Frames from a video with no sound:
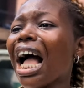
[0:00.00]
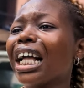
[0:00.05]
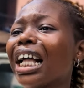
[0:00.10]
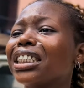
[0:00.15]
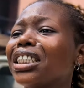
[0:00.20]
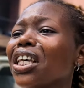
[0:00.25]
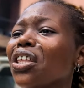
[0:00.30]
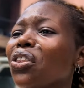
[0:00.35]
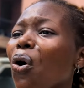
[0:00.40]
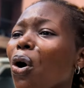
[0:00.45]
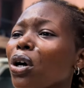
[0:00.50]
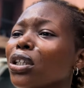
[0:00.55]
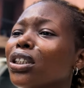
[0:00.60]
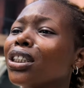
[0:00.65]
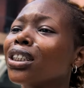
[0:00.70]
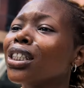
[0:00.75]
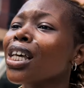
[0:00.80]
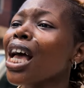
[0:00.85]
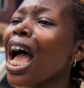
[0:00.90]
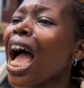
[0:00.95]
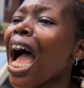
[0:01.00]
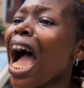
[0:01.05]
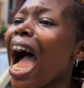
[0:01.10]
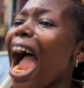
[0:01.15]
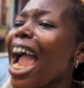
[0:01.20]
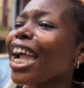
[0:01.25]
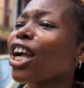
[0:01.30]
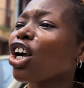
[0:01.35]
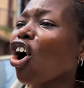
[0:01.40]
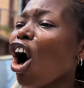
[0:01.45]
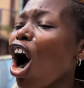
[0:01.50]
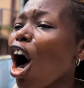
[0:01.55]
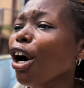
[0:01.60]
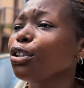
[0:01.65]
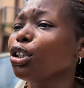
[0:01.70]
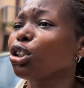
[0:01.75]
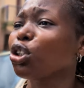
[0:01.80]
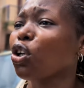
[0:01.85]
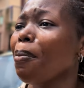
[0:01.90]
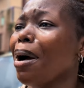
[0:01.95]
Auntie Nurse, I
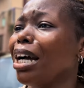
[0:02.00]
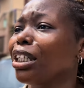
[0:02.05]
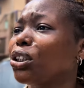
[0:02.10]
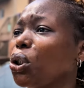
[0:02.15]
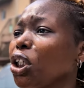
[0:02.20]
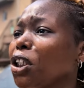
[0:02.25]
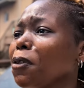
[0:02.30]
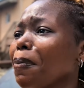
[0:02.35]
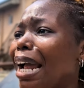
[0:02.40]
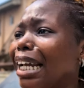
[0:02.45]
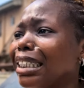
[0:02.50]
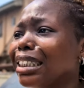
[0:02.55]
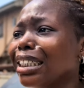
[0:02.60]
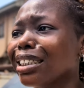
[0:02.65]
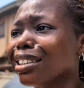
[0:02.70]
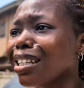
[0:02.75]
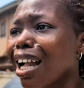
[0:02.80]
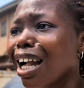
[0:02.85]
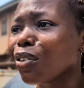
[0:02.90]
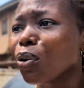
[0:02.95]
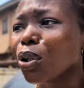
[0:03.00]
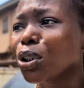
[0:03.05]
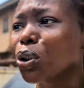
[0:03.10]
called you to come and treat my sister,